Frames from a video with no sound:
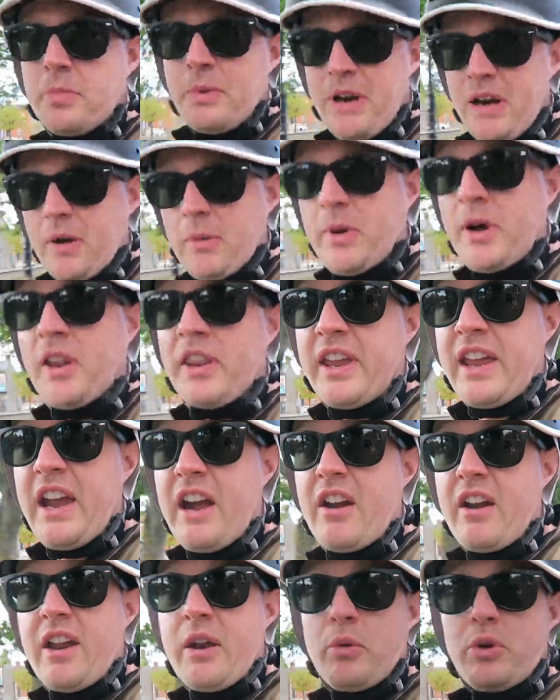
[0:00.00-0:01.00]
and I'm on the
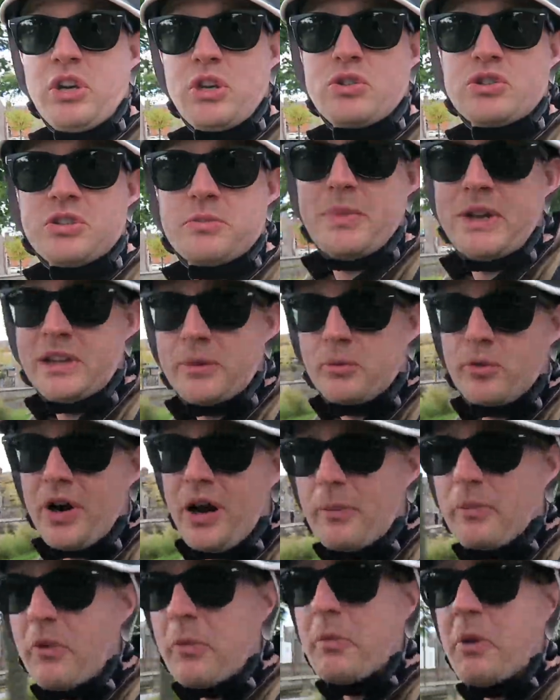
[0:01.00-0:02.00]
area that we usually make them
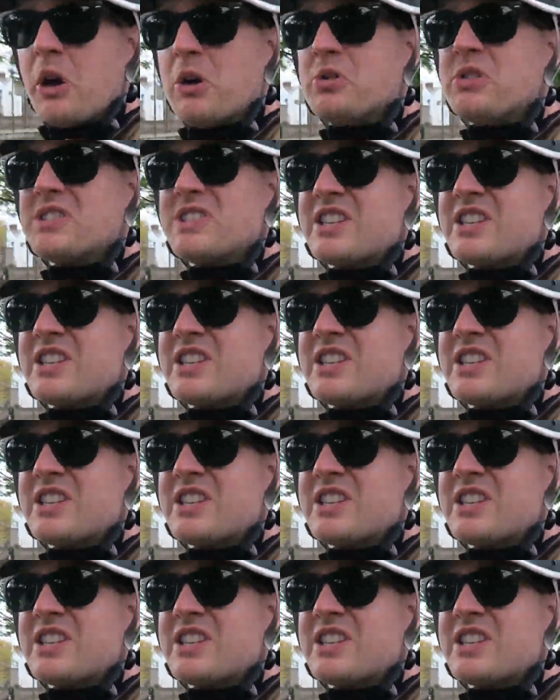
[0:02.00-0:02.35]
cramp the most.